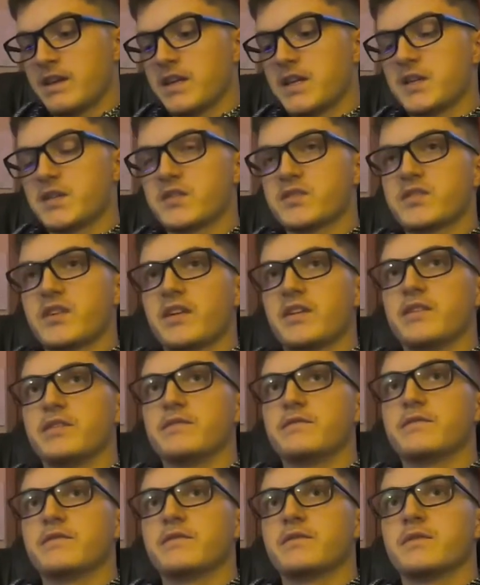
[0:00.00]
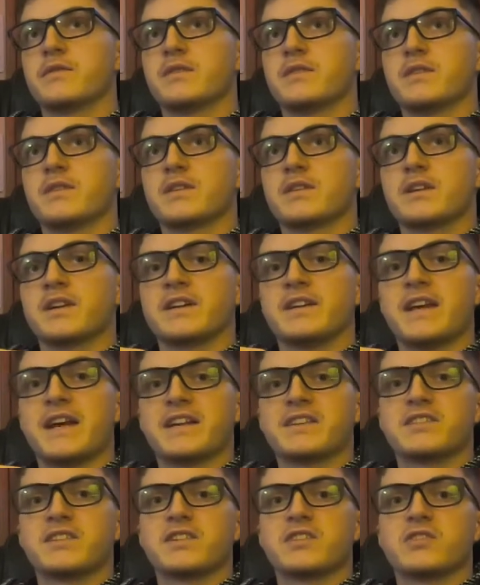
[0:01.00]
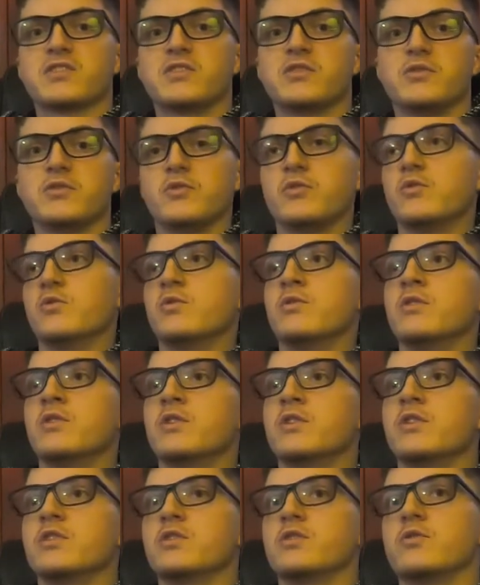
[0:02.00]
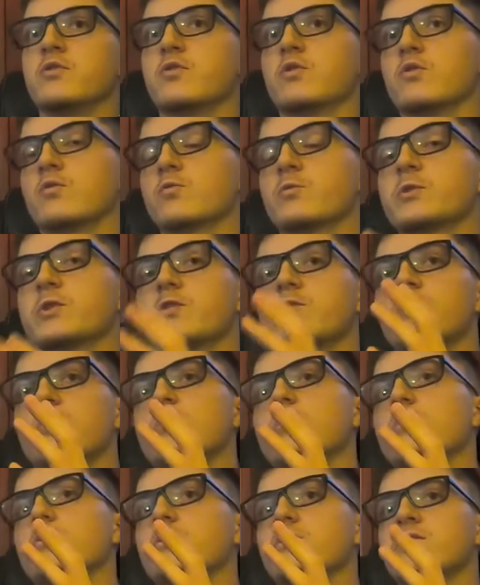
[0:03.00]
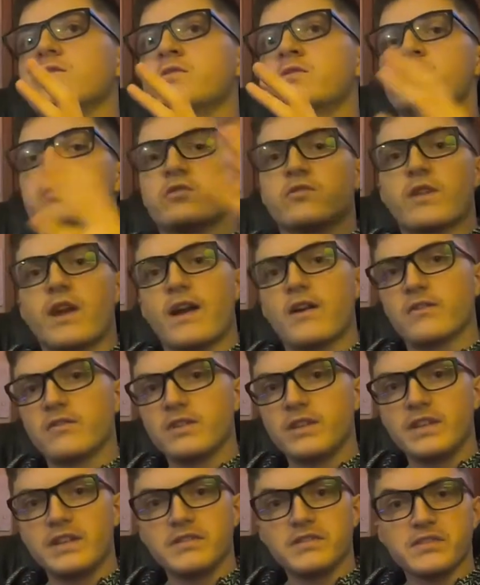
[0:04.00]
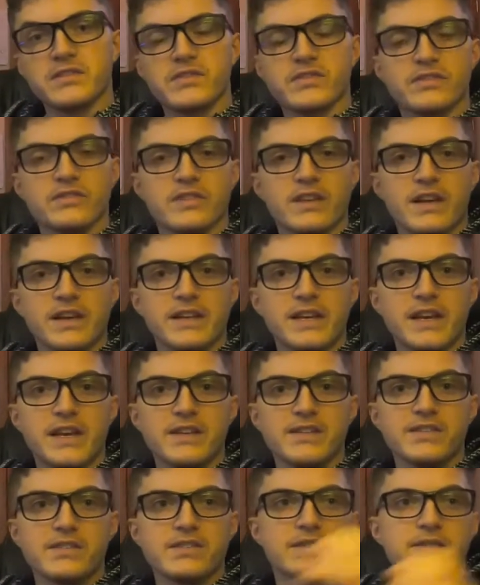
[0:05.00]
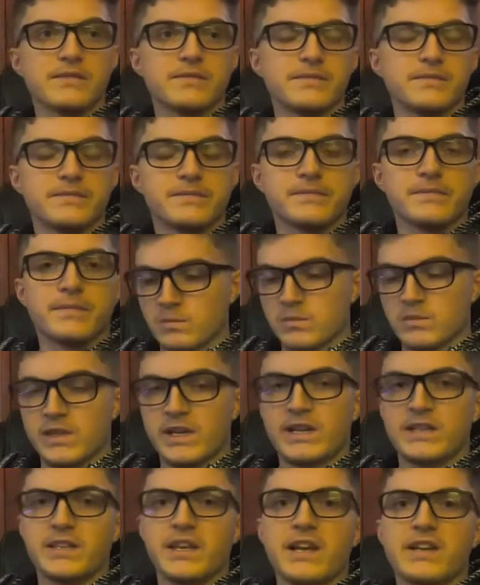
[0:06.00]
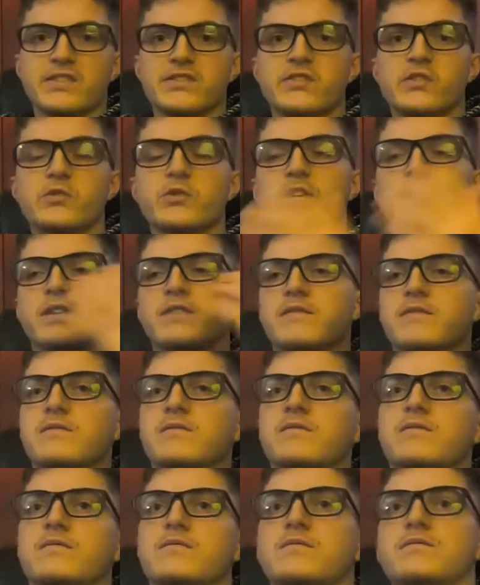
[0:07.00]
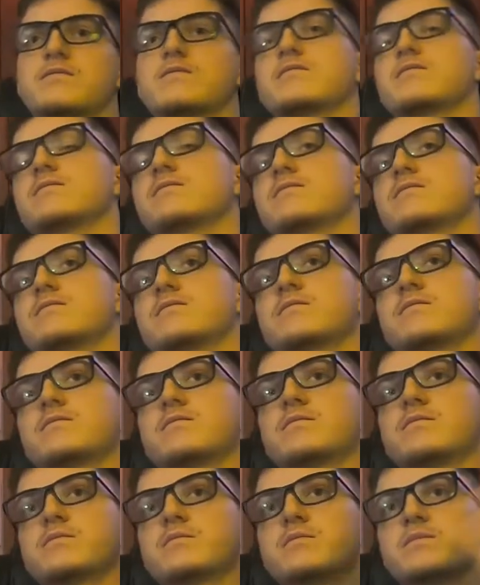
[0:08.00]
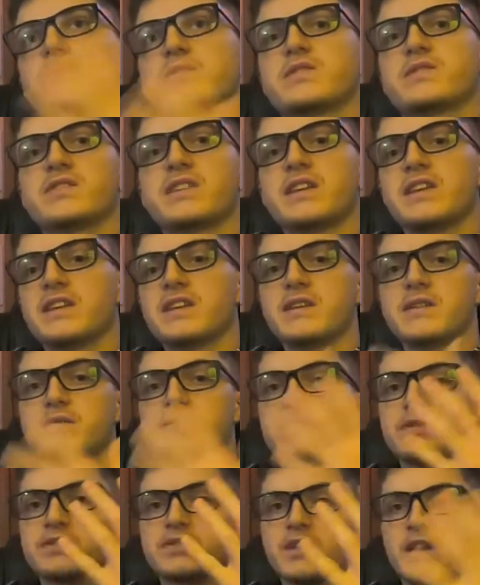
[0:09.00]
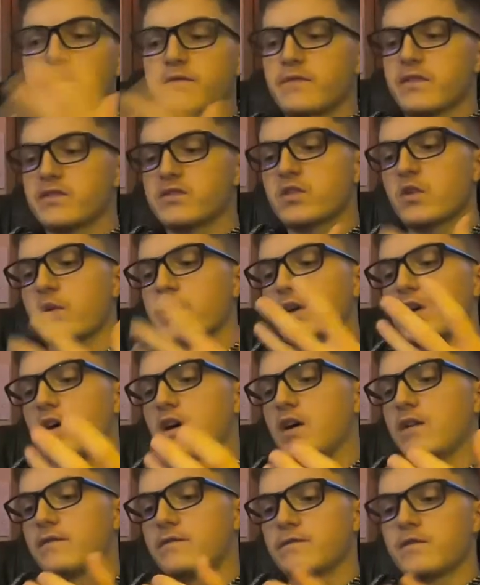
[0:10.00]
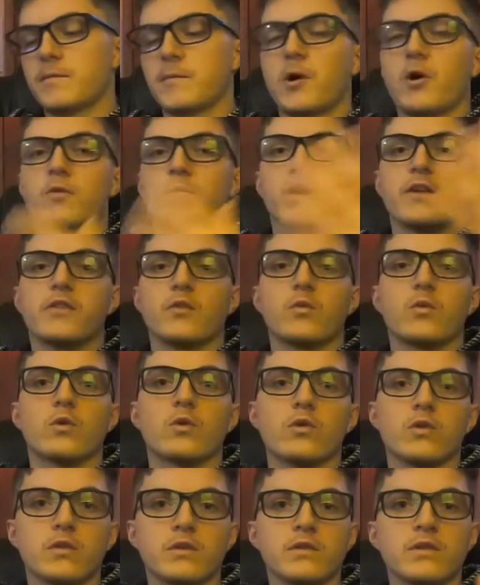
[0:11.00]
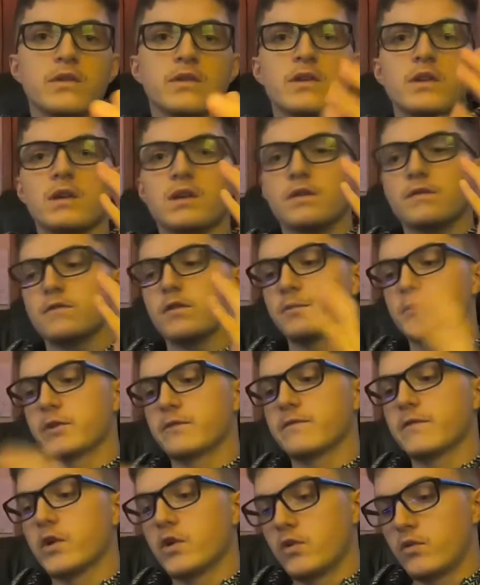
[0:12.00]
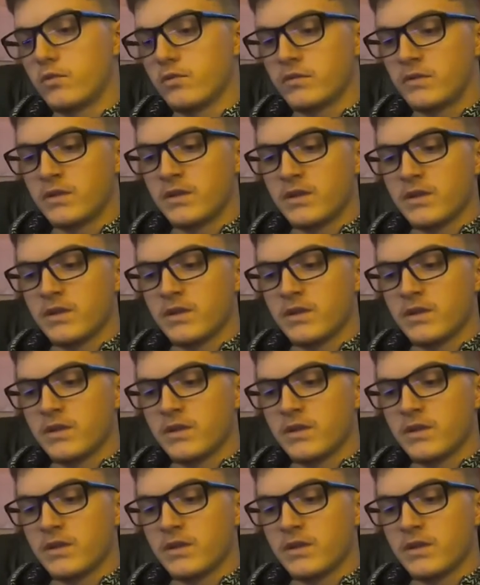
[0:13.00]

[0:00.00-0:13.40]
instead of connecting to your real world surroundings, I guess. And yes, you can see stuff that's going on from all around the world from your phone.